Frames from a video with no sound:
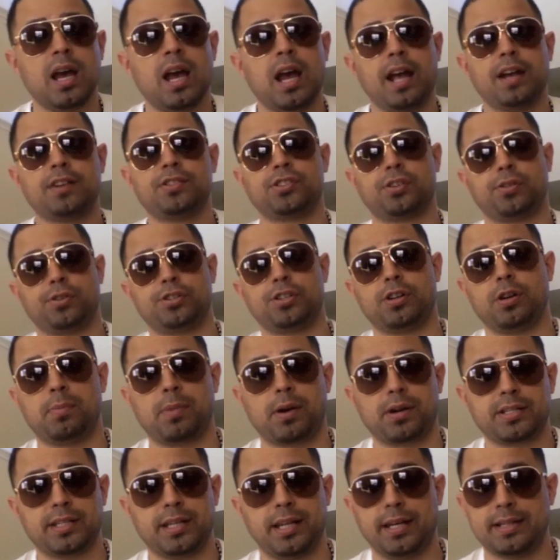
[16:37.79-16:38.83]
And Sergio
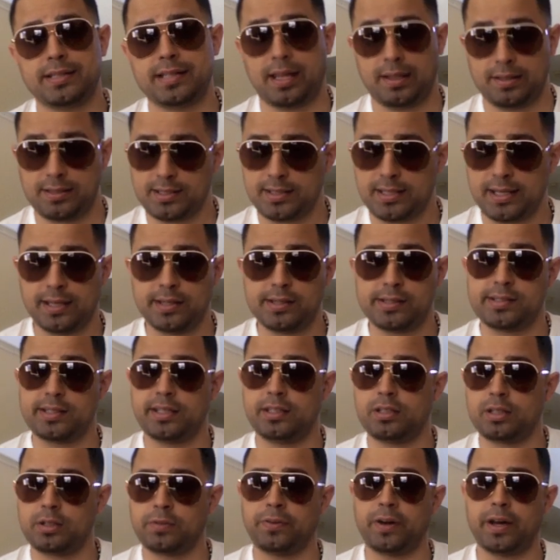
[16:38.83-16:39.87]
Martinez has a tendency
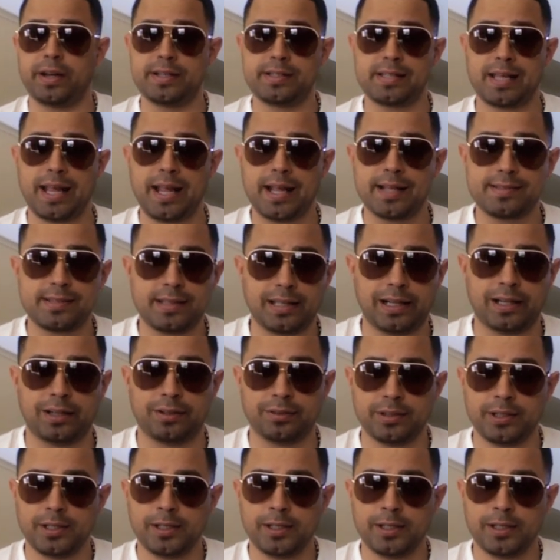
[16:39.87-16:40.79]
to fight his hands down.